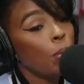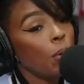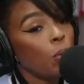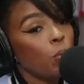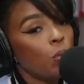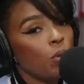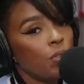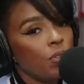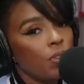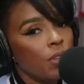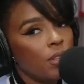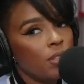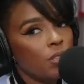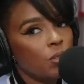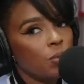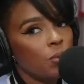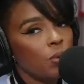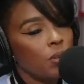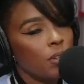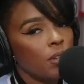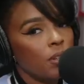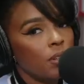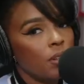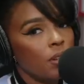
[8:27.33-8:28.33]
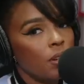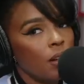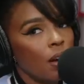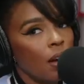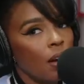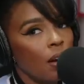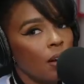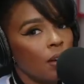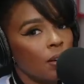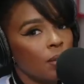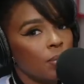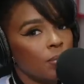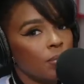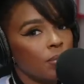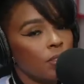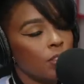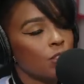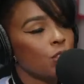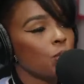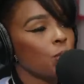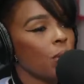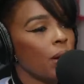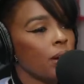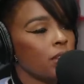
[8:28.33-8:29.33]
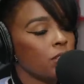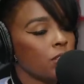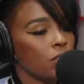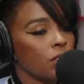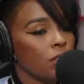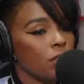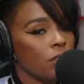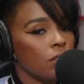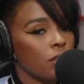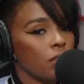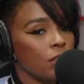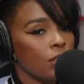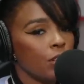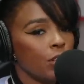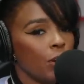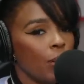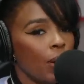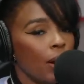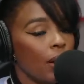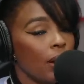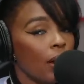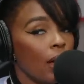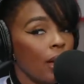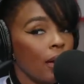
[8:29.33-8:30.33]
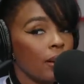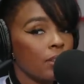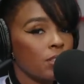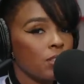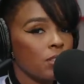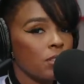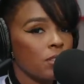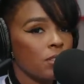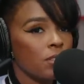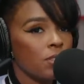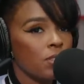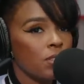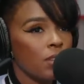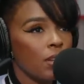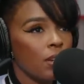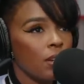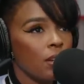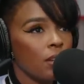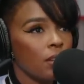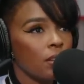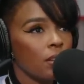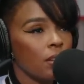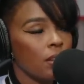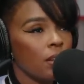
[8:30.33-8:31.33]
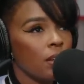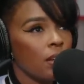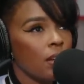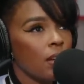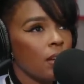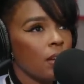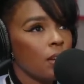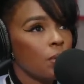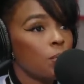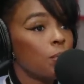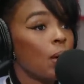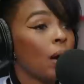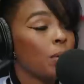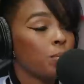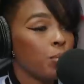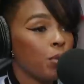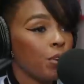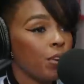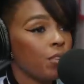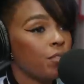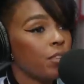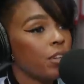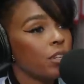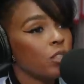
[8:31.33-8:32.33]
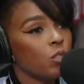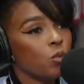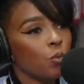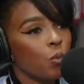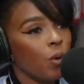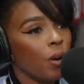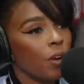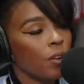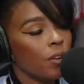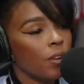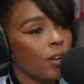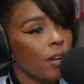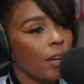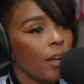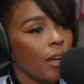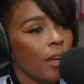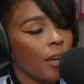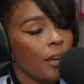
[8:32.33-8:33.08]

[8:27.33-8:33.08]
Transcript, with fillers: I mean, with this one, um, the director, you know, had actually seen my previous work mm-hmm.